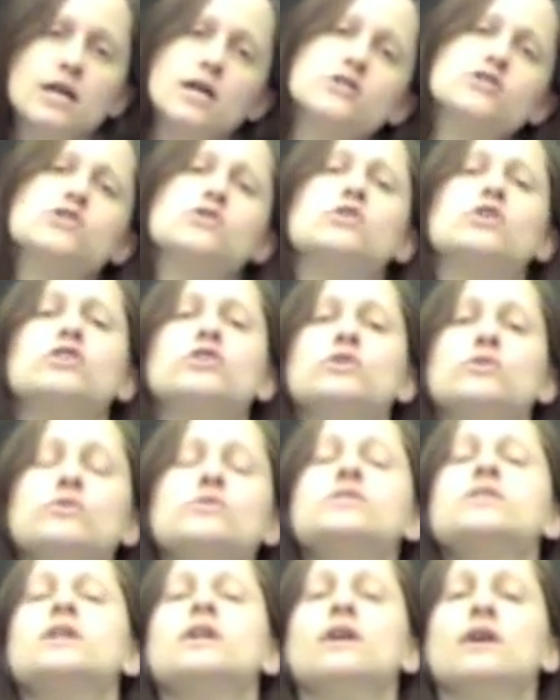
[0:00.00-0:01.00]
yes, you can
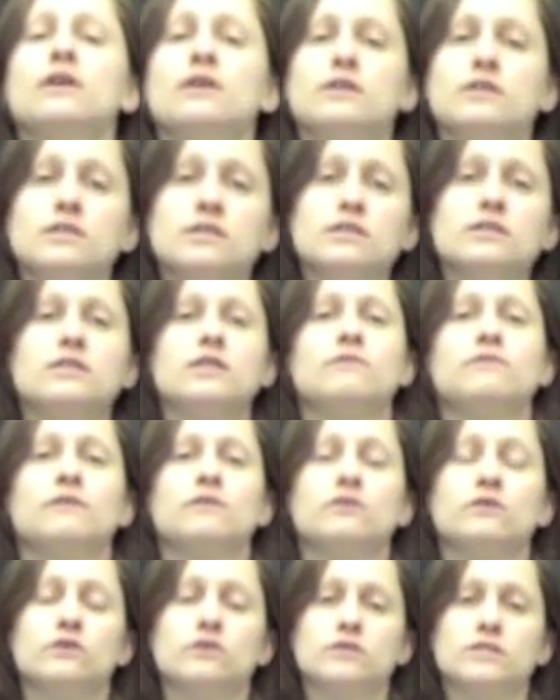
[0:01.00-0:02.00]
use
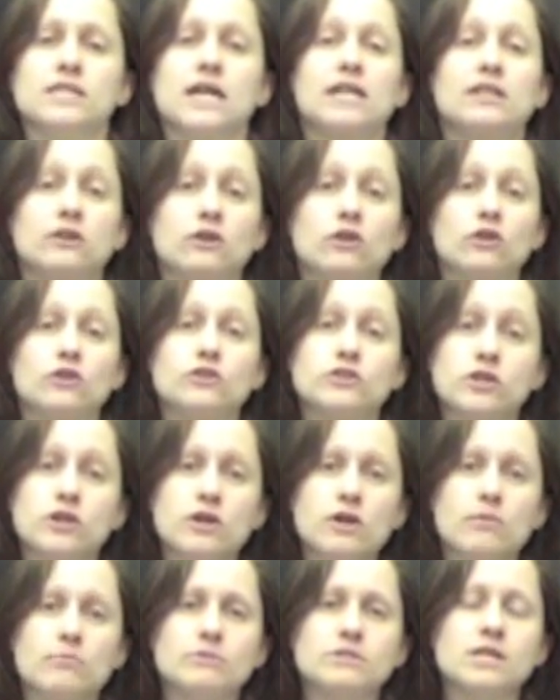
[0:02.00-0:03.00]
different technical
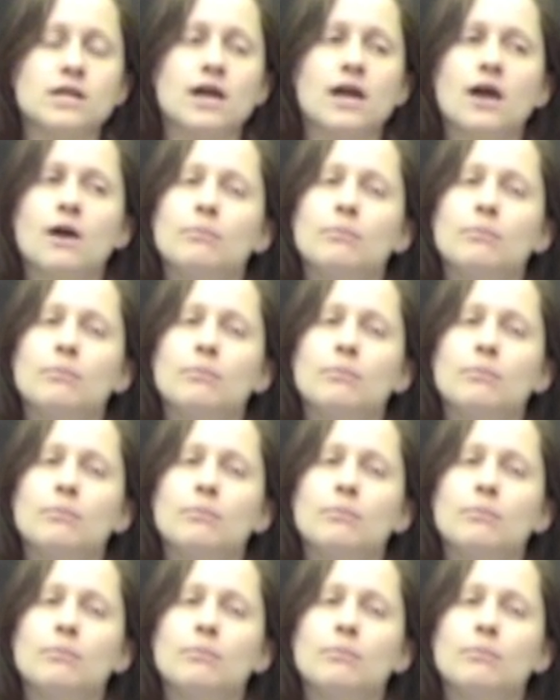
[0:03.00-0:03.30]
terms.